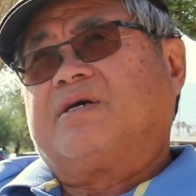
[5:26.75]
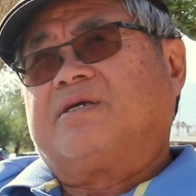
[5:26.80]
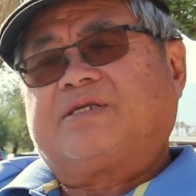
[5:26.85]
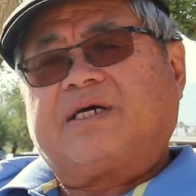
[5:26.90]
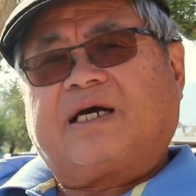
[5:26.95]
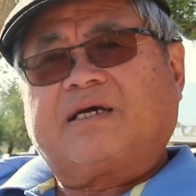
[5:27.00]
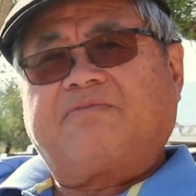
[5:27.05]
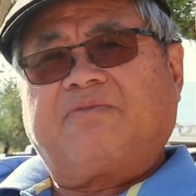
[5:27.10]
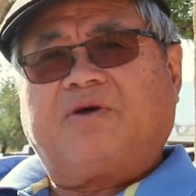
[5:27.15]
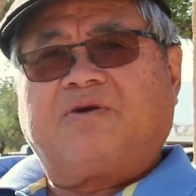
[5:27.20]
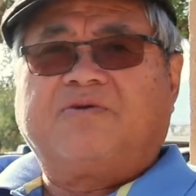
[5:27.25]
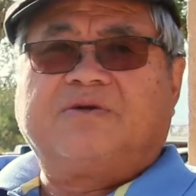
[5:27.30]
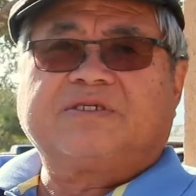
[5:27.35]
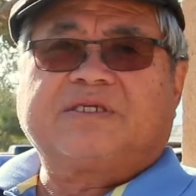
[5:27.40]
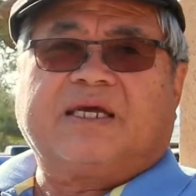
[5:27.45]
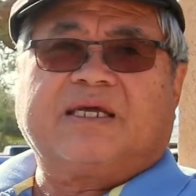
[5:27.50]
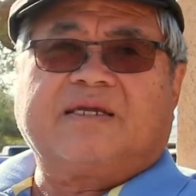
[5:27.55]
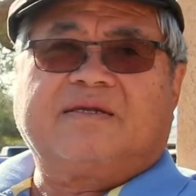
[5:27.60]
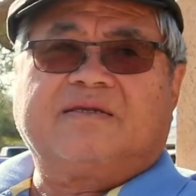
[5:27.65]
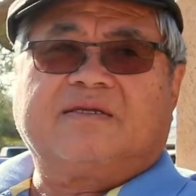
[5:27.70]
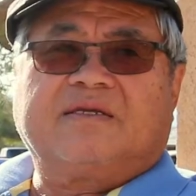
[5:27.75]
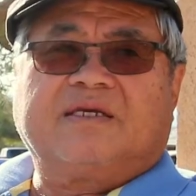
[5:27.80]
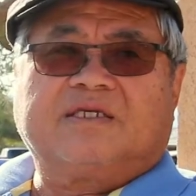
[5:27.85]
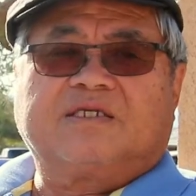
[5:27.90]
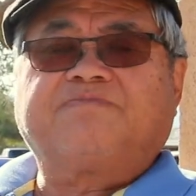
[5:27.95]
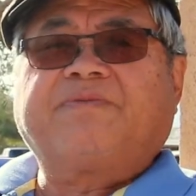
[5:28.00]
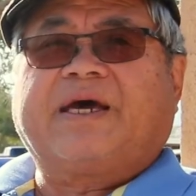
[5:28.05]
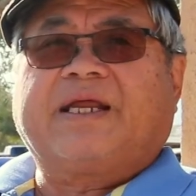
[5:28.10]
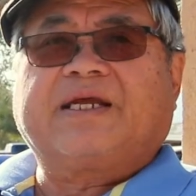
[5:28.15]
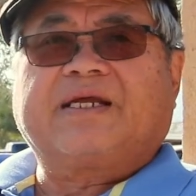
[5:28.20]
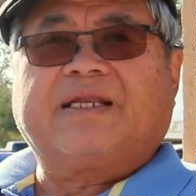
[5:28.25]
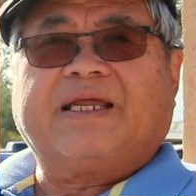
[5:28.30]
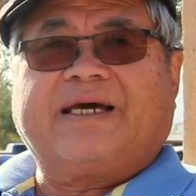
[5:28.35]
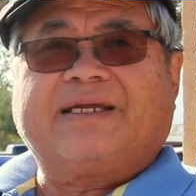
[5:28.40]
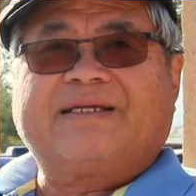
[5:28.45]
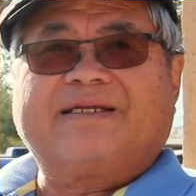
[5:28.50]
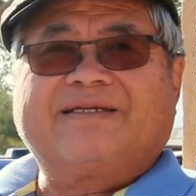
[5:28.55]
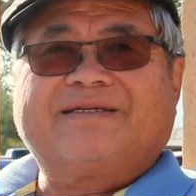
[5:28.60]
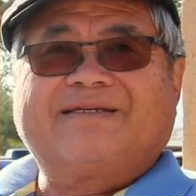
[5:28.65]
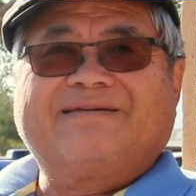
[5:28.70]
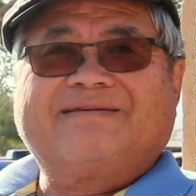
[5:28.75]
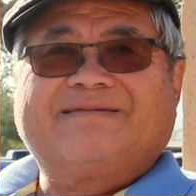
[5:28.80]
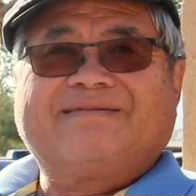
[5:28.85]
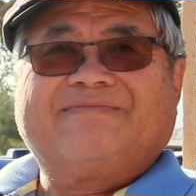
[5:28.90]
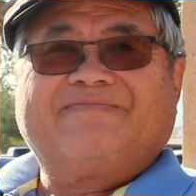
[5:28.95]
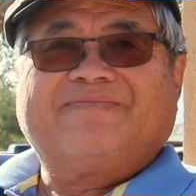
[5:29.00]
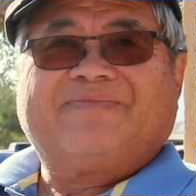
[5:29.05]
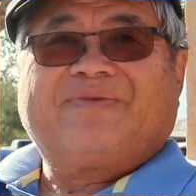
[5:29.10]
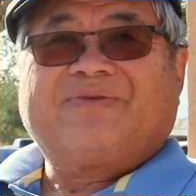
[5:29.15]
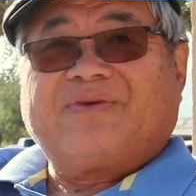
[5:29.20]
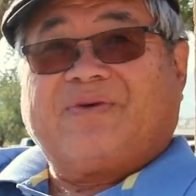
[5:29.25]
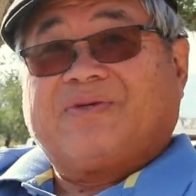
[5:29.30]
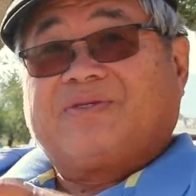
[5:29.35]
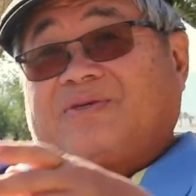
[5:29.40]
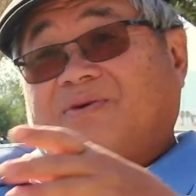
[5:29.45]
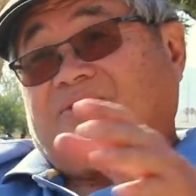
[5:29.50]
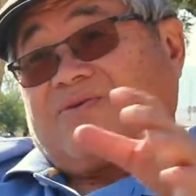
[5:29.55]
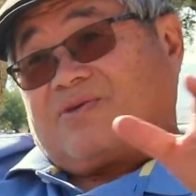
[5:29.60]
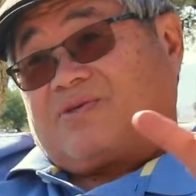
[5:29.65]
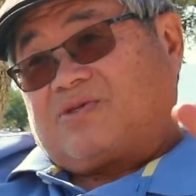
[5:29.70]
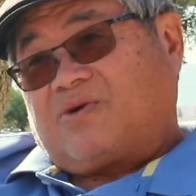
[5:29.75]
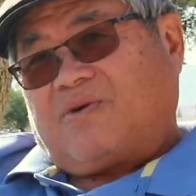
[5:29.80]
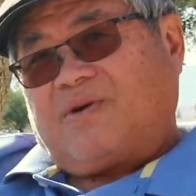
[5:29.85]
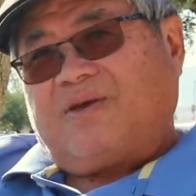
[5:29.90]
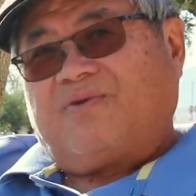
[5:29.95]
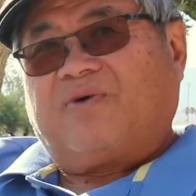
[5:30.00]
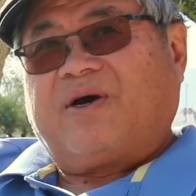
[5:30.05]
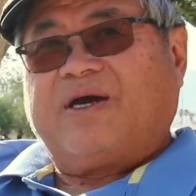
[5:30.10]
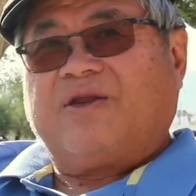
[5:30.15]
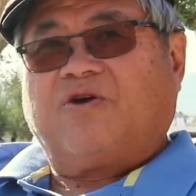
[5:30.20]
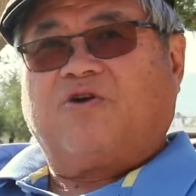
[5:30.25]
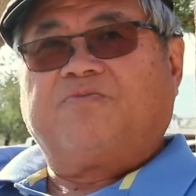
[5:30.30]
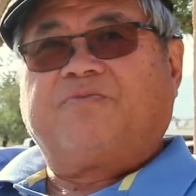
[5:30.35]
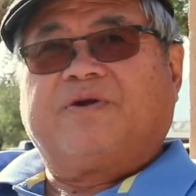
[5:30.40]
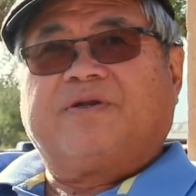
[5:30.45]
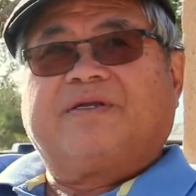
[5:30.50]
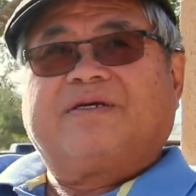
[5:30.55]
documentaries, and Hispanic Latin. So it's totally wide open.